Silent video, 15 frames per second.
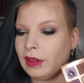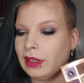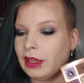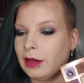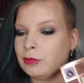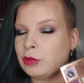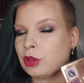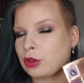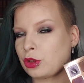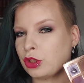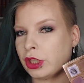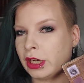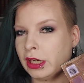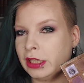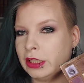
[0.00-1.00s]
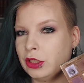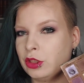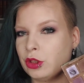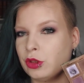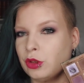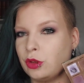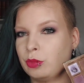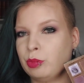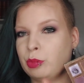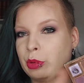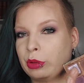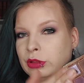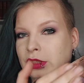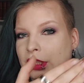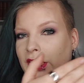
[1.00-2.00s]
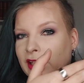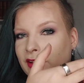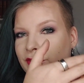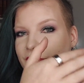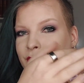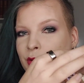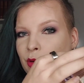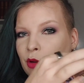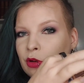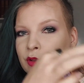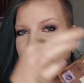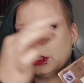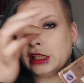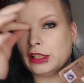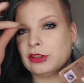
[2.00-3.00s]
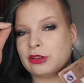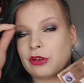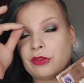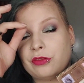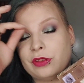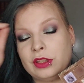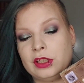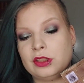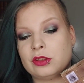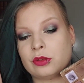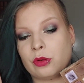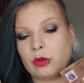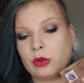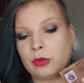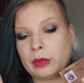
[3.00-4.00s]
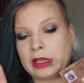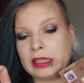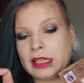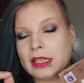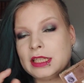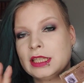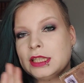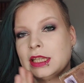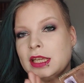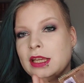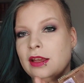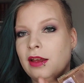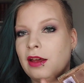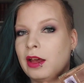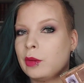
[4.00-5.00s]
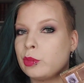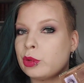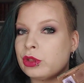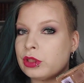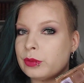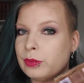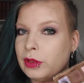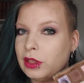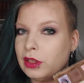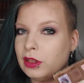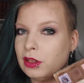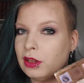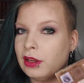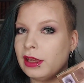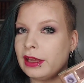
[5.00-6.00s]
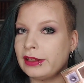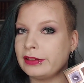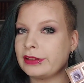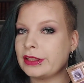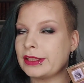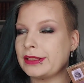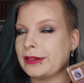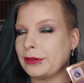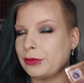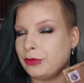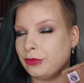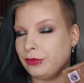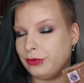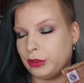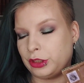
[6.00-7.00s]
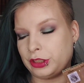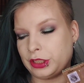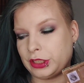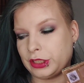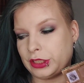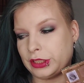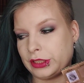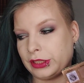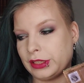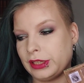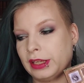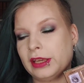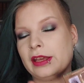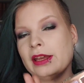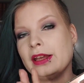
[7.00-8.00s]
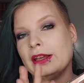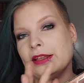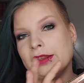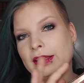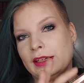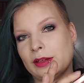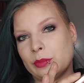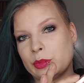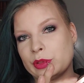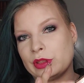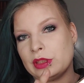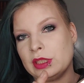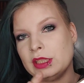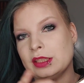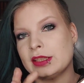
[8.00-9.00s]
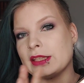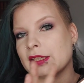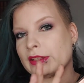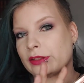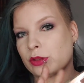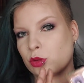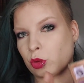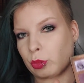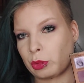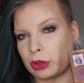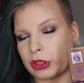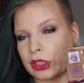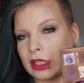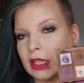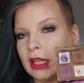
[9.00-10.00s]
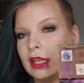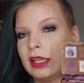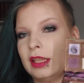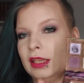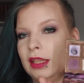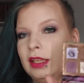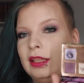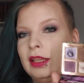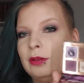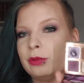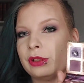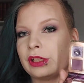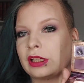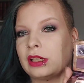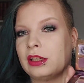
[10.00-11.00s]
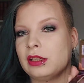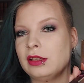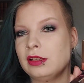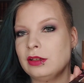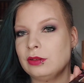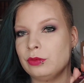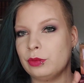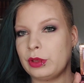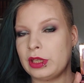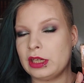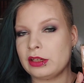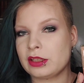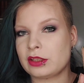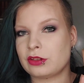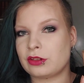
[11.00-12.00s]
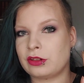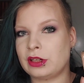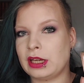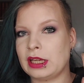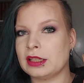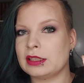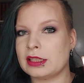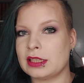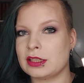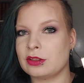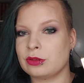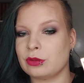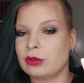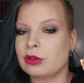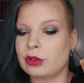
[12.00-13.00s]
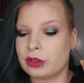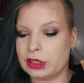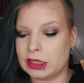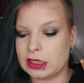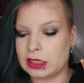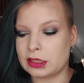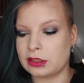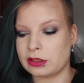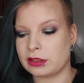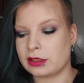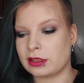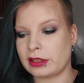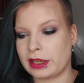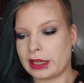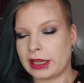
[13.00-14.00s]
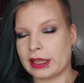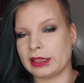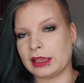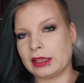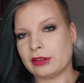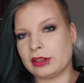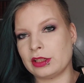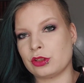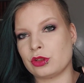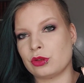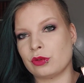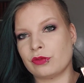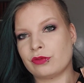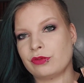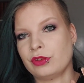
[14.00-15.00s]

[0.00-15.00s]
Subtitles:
I'm not trying to put like a full-on layer of these on my lids. I put something else down first, and then I put these as toppers. Then they work way nicer and they don't crease, because I had the issue of